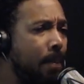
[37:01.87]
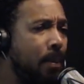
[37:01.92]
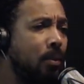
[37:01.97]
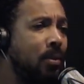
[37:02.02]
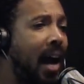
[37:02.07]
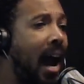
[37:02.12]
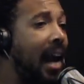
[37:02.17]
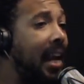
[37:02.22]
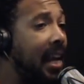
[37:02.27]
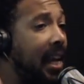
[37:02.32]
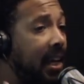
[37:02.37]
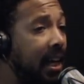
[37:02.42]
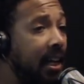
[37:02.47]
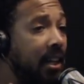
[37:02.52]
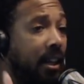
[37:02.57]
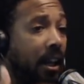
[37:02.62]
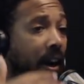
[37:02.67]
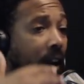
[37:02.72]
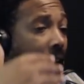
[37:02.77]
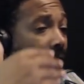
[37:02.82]
not getting
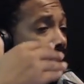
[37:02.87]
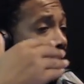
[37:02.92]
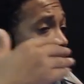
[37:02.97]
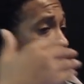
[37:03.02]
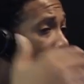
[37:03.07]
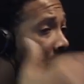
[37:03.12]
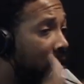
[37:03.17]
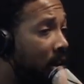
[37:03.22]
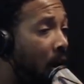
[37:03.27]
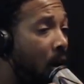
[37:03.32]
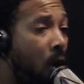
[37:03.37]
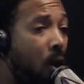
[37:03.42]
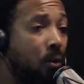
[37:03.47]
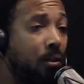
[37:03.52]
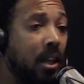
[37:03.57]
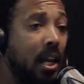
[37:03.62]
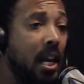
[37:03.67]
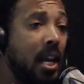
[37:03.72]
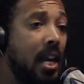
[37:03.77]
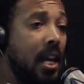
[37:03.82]
their
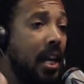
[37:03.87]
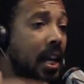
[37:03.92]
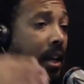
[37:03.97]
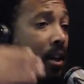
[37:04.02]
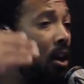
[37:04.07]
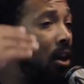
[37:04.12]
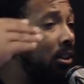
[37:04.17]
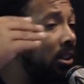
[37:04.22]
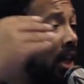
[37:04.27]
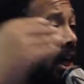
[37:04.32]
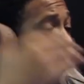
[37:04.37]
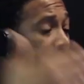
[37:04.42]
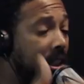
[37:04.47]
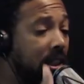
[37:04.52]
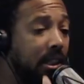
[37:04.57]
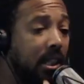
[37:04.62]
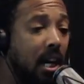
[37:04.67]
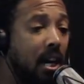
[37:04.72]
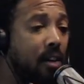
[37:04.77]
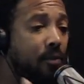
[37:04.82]
clothing and all this other
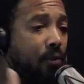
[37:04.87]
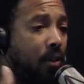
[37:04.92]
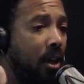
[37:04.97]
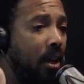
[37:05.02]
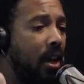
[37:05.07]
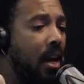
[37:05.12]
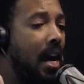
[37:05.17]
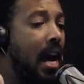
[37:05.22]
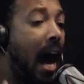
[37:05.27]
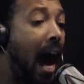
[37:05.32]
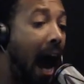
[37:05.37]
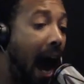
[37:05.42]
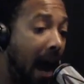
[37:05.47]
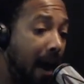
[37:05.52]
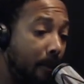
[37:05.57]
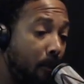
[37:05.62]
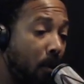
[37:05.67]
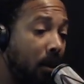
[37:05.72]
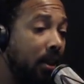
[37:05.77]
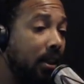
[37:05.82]
stuff, and I
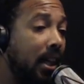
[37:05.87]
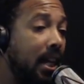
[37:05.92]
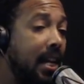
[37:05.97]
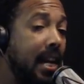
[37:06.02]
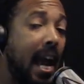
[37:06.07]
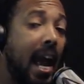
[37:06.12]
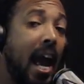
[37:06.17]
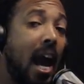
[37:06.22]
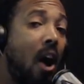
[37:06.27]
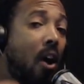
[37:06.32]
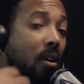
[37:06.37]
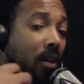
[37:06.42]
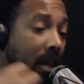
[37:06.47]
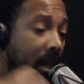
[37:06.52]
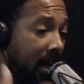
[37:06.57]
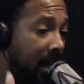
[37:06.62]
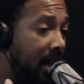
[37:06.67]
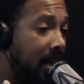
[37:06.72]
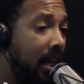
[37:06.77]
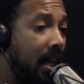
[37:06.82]
am running it now,
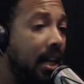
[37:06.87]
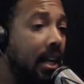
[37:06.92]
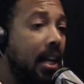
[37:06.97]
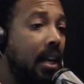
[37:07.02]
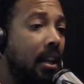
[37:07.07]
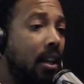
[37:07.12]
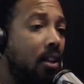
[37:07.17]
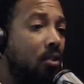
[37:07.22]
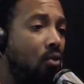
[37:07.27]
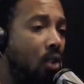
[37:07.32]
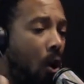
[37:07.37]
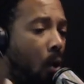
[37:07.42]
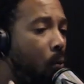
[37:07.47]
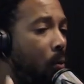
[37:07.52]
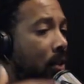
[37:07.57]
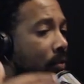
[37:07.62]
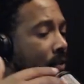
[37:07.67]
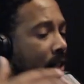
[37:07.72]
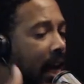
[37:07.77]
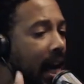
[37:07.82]
and it you know,
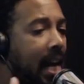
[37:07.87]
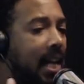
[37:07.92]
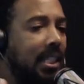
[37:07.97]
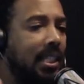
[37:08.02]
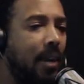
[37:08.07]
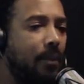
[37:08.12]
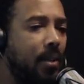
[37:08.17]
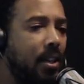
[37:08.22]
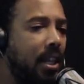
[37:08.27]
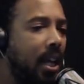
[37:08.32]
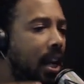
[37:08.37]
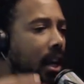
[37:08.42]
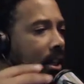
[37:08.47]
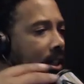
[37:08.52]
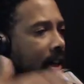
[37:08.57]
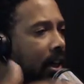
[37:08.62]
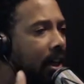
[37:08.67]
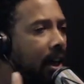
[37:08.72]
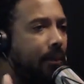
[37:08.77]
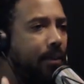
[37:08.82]
we've changed everything and
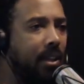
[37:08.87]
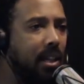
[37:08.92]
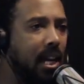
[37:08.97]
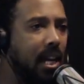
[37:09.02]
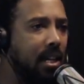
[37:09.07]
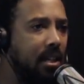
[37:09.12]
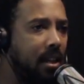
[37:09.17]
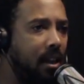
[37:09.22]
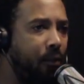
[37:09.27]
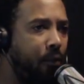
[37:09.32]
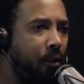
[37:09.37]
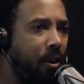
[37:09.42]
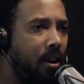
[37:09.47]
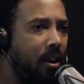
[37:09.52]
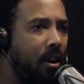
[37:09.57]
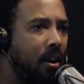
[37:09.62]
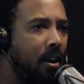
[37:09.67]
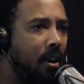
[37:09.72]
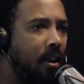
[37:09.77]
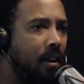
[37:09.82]
done everything different.
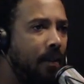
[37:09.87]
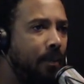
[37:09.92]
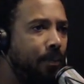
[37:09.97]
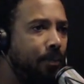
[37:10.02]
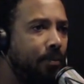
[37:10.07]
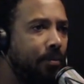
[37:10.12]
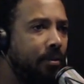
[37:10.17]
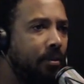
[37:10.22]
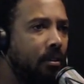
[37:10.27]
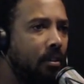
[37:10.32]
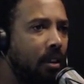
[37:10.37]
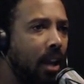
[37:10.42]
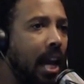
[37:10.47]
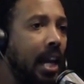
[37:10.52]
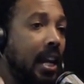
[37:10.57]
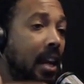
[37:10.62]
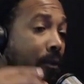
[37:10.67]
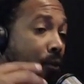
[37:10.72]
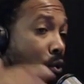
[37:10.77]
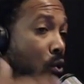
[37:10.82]

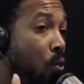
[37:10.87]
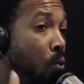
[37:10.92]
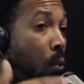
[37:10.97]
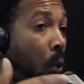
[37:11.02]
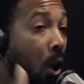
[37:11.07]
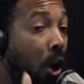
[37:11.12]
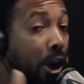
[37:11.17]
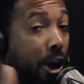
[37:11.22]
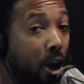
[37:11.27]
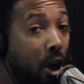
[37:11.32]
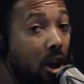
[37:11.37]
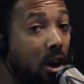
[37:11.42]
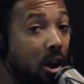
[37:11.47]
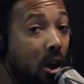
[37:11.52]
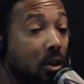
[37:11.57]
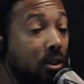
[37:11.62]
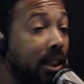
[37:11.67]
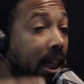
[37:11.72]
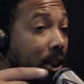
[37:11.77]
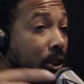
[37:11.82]
And if you want your
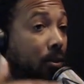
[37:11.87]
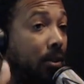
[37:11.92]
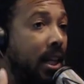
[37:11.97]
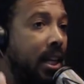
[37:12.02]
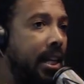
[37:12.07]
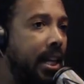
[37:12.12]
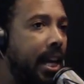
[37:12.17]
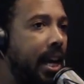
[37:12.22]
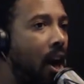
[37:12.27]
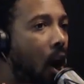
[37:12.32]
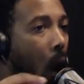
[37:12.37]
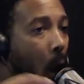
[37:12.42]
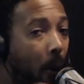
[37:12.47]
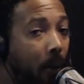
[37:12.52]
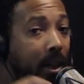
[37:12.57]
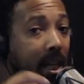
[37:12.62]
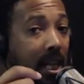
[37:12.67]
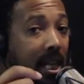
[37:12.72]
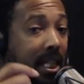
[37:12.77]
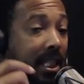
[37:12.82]
clothes that you didn't get, all
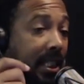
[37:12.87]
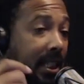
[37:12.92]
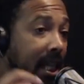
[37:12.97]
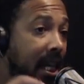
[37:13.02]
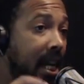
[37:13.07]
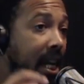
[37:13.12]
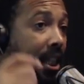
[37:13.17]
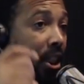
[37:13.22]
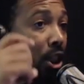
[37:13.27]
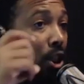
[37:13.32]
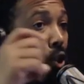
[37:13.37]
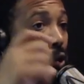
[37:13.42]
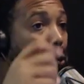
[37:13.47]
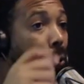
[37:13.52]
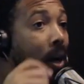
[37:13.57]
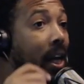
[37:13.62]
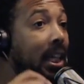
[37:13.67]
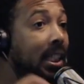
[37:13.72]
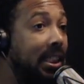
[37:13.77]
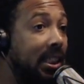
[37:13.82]
we need to see is a
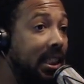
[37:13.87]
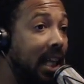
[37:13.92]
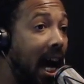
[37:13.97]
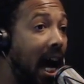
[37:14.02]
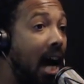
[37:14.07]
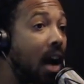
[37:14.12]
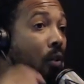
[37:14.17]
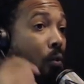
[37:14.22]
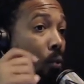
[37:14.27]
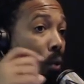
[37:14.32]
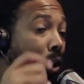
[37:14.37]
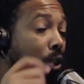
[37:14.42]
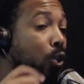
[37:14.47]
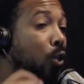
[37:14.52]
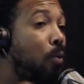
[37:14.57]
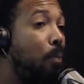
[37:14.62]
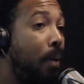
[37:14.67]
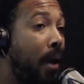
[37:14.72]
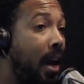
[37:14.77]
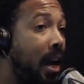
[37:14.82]
screenshot of what
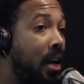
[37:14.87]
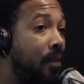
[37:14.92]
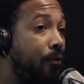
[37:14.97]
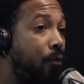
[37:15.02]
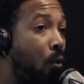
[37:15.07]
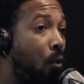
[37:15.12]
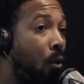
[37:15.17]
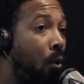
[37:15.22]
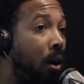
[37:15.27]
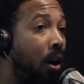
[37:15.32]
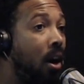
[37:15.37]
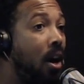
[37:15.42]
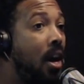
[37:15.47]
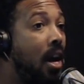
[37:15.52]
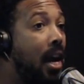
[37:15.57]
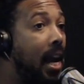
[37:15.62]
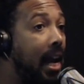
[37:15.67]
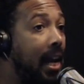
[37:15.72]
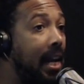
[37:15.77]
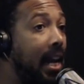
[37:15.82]
you paid for
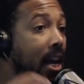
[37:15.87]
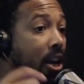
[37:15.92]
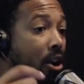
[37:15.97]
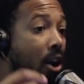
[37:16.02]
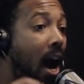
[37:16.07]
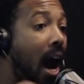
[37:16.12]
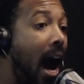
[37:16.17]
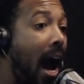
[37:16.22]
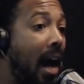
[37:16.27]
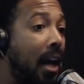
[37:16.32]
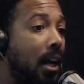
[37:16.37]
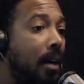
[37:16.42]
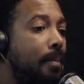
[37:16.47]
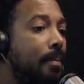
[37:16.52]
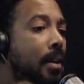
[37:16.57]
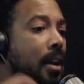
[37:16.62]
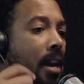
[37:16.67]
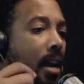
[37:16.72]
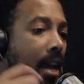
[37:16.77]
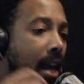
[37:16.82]
and your item,
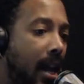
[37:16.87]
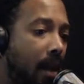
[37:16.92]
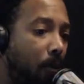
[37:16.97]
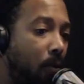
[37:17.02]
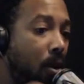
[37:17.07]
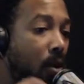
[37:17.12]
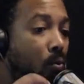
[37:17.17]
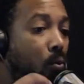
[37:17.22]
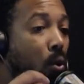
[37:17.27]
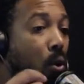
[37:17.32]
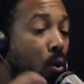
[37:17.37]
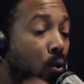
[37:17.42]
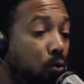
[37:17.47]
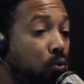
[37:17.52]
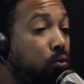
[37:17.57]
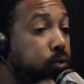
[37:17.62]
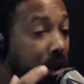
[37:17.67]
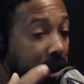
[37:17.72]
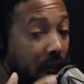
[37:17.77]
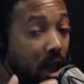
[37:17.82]
and we will
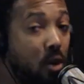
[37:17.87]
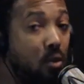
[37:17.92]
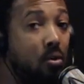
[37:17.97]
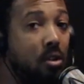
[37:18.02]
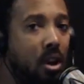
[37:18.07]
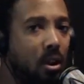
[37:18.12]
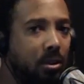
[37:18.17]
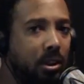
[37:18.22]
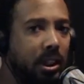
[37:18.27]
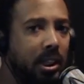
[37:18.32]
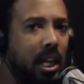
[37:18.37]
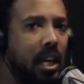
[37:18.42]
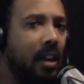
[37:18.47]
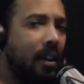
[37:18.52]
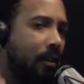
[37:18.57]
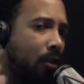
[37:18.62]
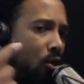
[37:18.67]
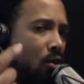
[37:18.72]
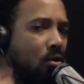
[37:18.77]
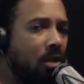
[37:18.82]
send you your shit.
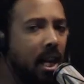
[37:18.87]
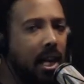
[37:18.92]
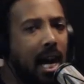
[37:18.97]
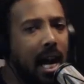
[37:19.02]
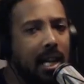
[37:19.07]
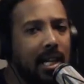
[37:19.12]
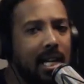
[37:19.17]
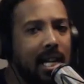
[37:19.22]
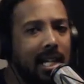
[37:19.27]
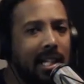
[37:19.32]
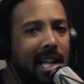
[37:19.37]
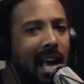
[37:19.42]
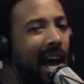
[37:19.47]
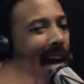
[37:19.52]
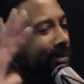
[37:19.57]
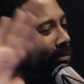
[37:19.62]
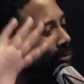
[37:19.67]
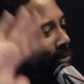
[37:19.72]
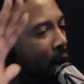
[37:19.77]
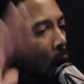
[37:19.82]
You think I did
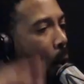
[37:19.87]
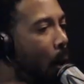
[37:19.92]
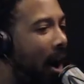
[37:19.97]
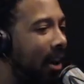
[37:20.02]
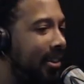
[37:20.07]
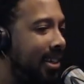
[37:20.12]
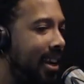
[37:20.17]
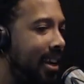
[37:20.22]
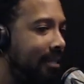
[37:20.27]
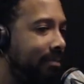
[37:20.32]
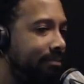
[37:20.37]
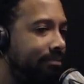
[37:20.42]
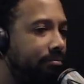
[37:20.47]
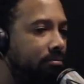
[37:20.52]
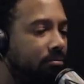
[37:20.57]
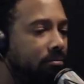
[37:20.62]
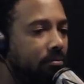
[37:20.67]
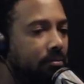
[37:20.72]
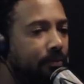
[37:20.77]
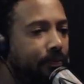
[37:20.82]
that? No, I didn't.
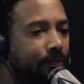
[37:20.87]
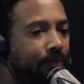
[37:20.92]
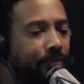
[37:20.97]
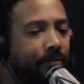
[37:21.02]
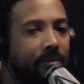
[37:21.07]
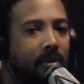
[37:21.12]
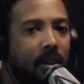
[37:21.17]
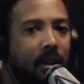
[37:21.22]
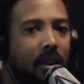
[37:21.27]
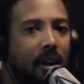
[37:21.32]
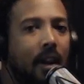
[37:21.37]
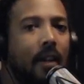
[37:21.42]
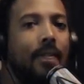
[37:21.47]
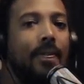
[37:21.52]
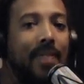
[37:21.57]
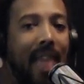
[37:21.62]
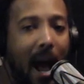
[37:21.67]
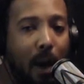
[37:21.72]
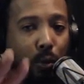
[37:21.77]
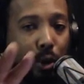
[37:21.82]

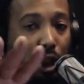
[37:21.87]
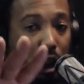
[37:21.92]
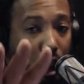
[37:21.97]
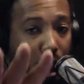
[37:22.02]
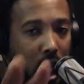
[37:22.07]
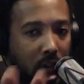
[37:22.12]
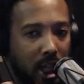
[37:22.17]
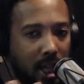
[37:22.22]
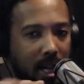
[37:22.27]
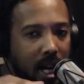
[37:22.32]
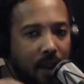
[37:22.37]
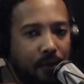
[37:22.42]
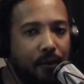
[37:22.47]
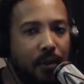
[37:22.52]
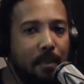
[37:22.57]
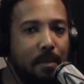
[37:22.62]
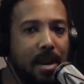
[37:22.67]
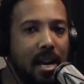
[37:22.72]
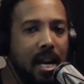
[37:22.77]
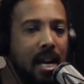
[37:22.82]
That was good enough
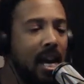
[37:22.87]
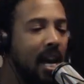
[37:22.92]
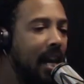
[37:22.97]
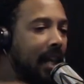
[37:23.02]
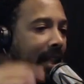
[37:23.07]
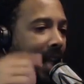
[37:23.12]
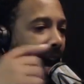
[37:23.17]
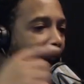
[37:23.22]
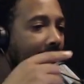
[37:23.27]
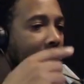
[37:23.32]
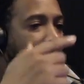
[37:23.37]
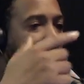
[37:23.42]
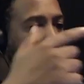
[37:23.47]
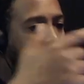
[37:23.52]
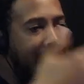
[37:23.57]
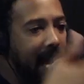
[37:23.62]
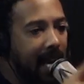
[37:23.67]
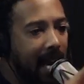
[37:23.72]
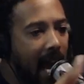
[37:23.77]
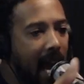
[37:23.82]
for me that
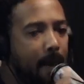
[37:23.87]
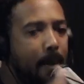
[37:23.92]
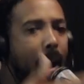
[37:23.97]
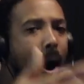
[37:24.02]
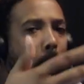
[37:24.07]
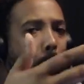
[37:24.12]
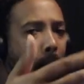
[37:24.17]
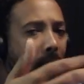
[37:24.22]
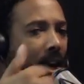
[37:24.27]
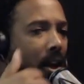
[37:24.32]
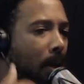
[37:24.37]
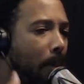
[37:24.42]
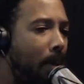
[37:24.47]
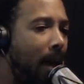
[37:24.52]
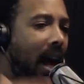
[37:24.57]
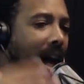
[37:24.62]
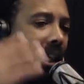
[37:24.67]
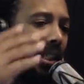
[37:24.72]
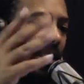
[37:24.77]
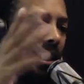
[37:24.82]
they came out, made an
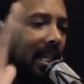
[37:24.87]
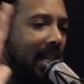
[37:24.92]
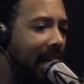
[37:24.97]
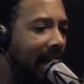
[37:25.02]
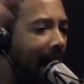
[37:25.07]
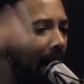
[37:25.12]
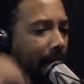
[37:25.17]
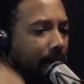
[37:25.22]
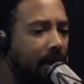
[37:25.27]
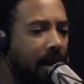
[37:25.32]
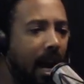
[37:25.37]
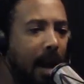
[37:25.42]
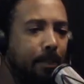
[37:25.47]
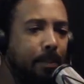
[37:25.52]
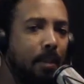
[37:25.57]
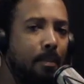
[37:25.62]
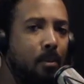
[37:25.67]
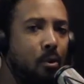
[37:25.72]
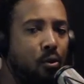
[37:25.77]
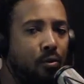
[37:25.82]
apology, and I
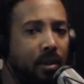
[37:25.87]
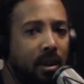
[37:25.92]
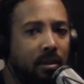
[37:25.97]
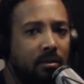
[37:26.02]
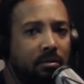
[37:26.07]
kept it moving.